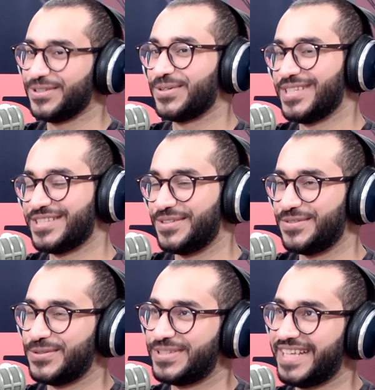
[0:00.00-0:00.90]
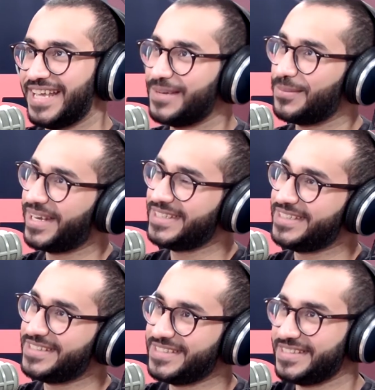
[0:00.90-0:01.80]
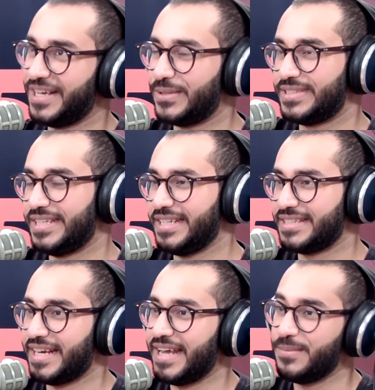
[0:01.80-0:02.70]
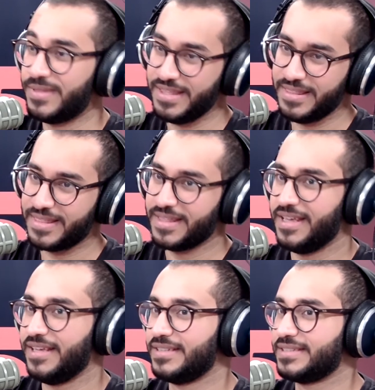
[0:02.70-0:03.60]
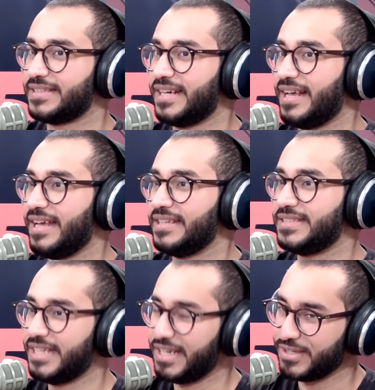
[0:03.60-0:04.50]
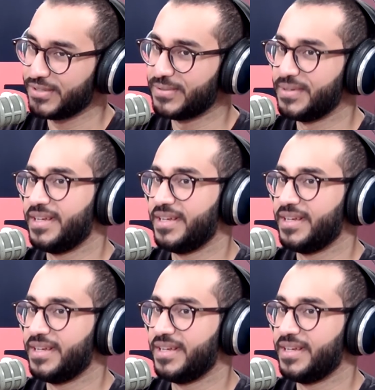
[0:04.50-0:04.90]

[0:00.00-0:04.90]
your question, if you would say an Emirati dessert, I would say try Bithif by Sago.